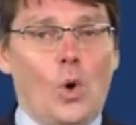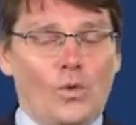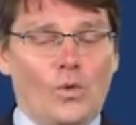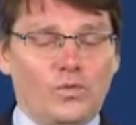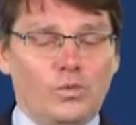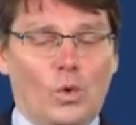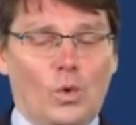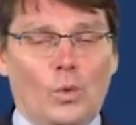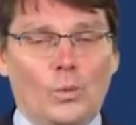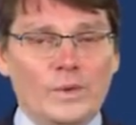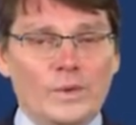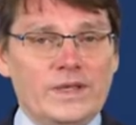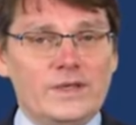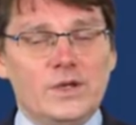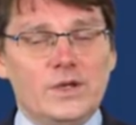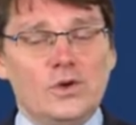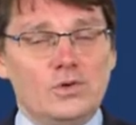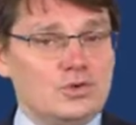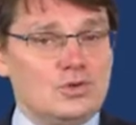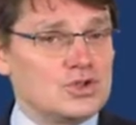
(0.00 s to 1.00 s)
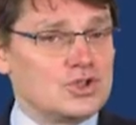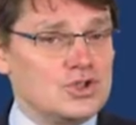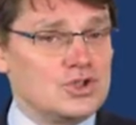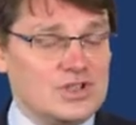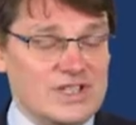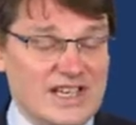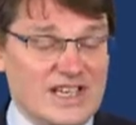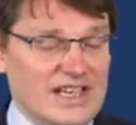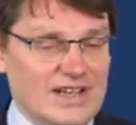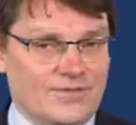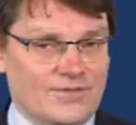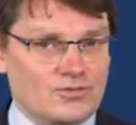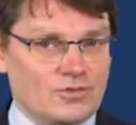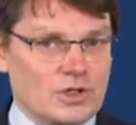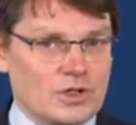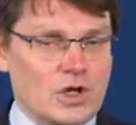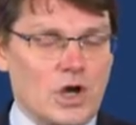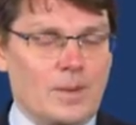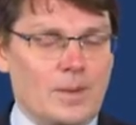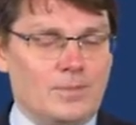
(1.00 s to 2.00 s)
of what we use to
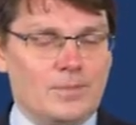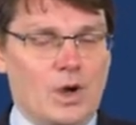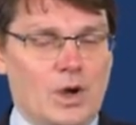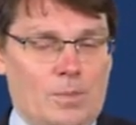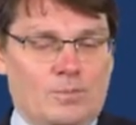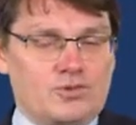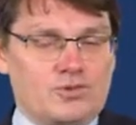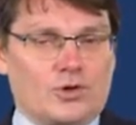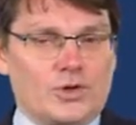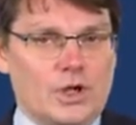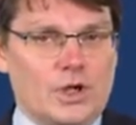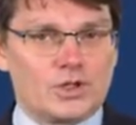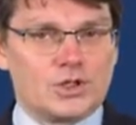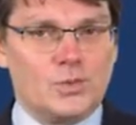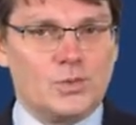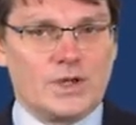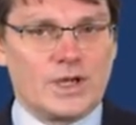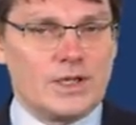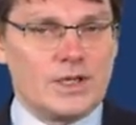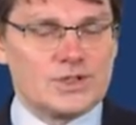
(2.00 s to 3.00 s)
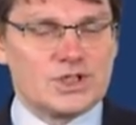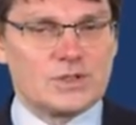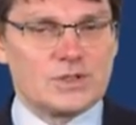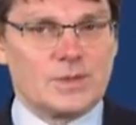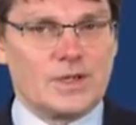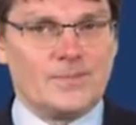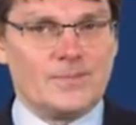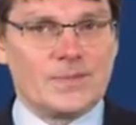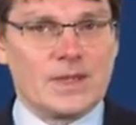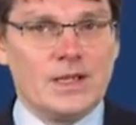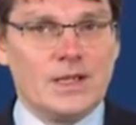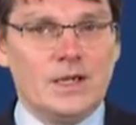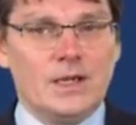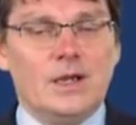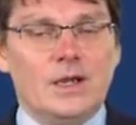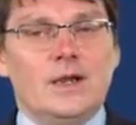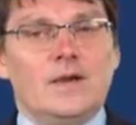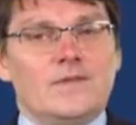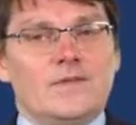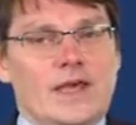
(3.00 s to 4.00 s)
deliver a product to a customer.
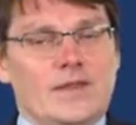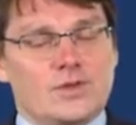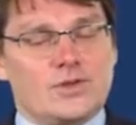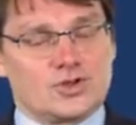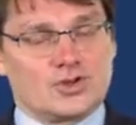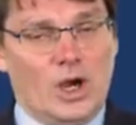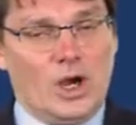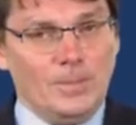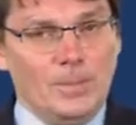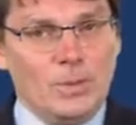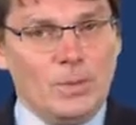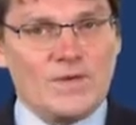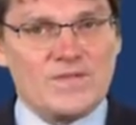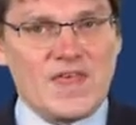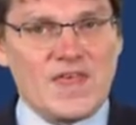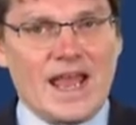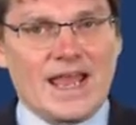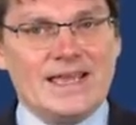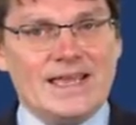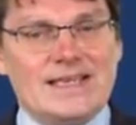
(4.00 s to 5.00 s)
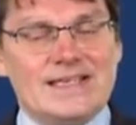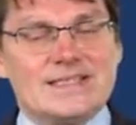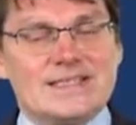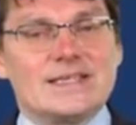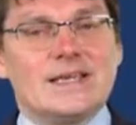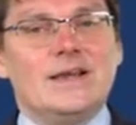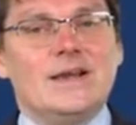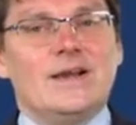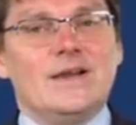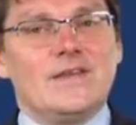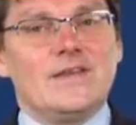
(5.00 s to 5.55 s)
Now, the trouble with that is,